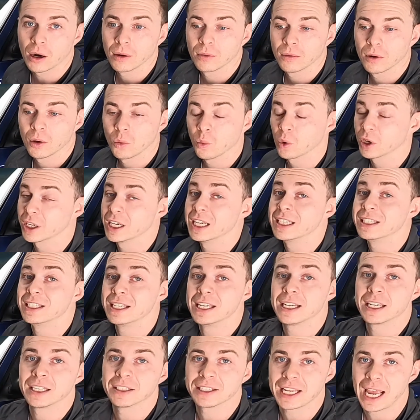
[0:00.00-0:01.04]
We're going to
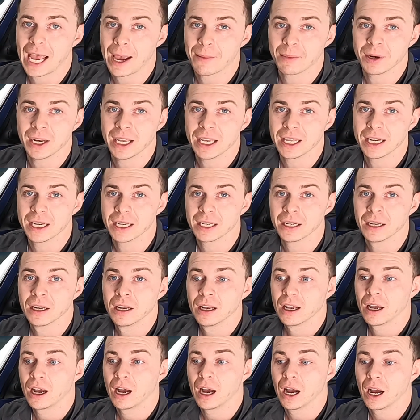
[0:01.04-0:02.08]
decontaminate it
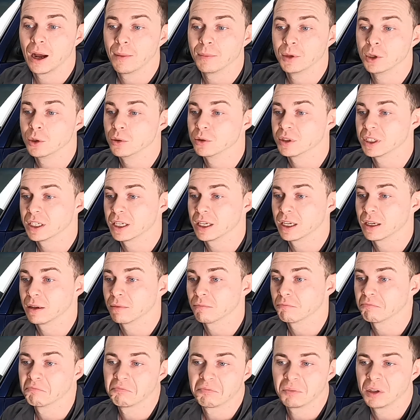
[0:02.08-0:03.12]
using
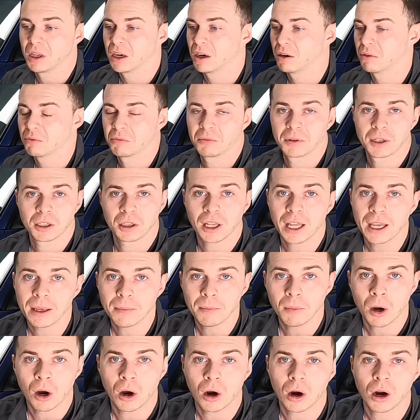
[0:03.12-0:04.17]
clay
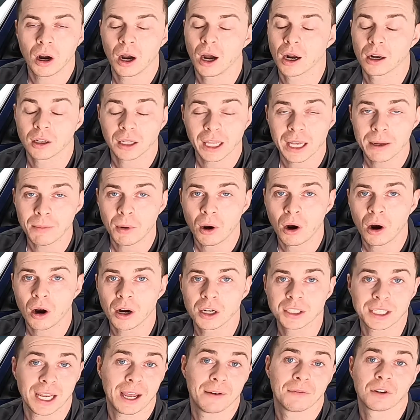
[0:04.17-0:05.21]
bars. I
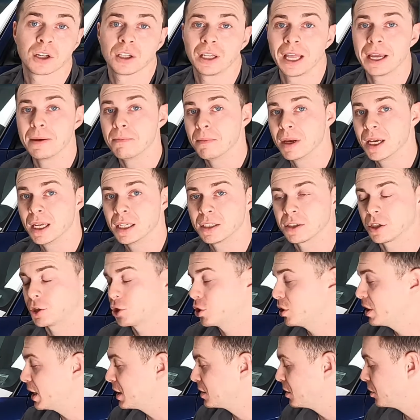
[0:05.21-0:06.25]
have clay mitts. I'll show you
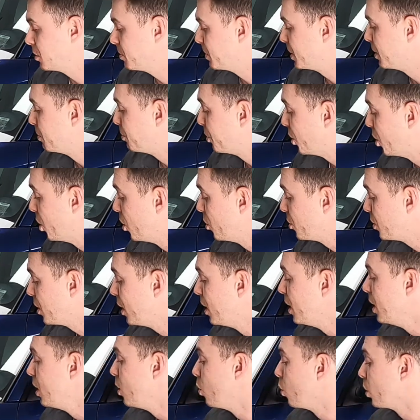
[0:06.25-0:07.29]
guys a little bit of both.
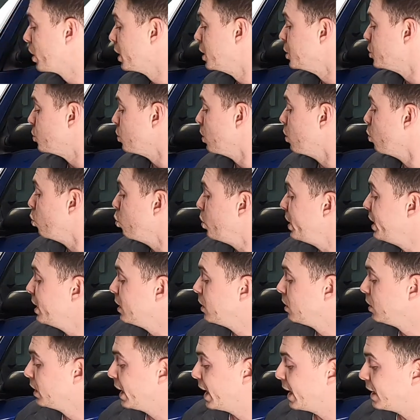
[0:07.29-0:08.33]
We're going to do a wheel
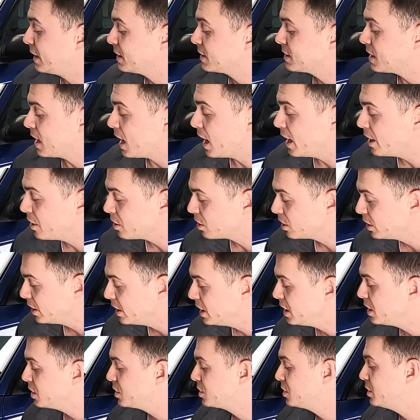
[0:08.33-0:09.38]
and tire cleaning
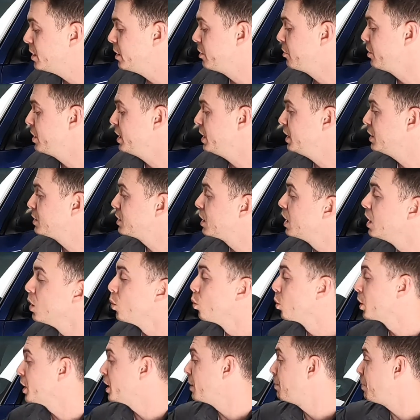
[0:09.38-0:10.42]
series. We're
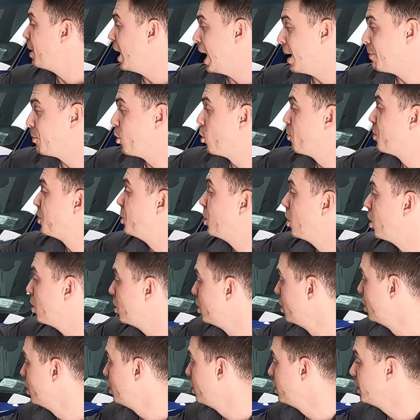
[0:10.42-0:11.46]
going to pop open the
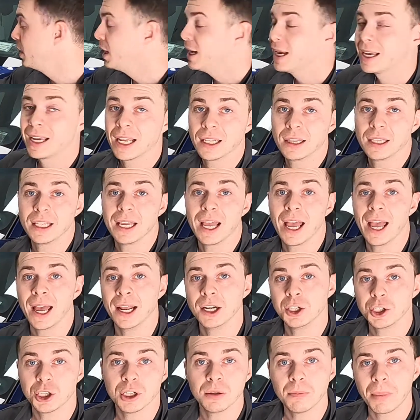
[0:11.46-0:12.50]
hood, get the
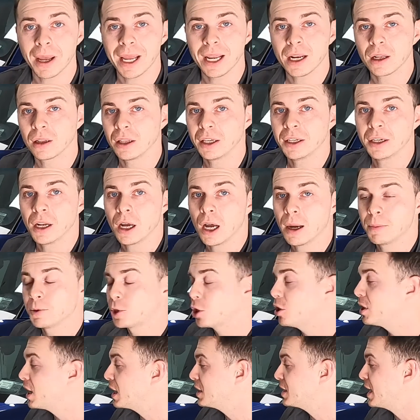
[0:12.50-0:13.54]
engine bay cleaned up, show you
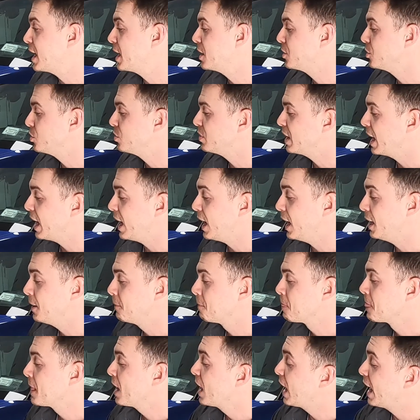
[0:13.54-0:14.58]
guys how to do that.
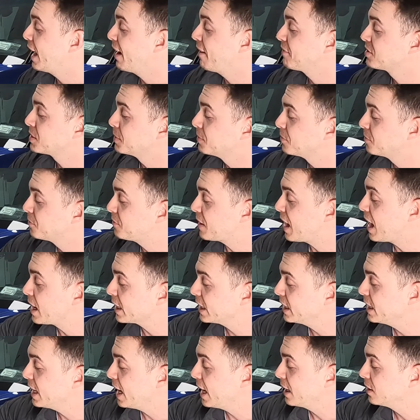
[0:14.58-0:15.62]
I have some foggy
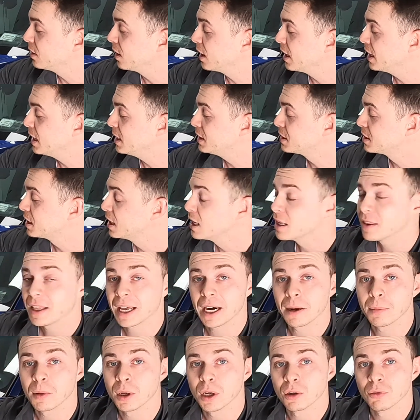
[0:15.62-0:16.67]
headlights that I'm
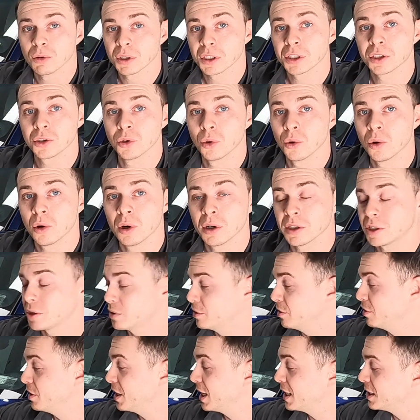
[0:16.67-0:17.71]
going to restore so they're
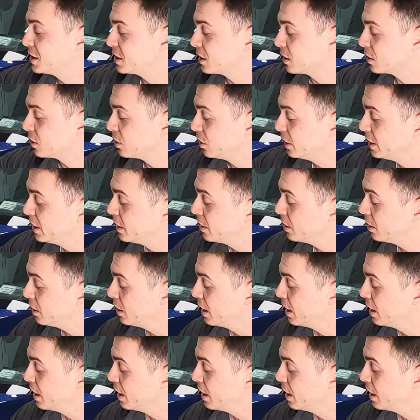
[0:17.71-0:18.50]
nice and clear.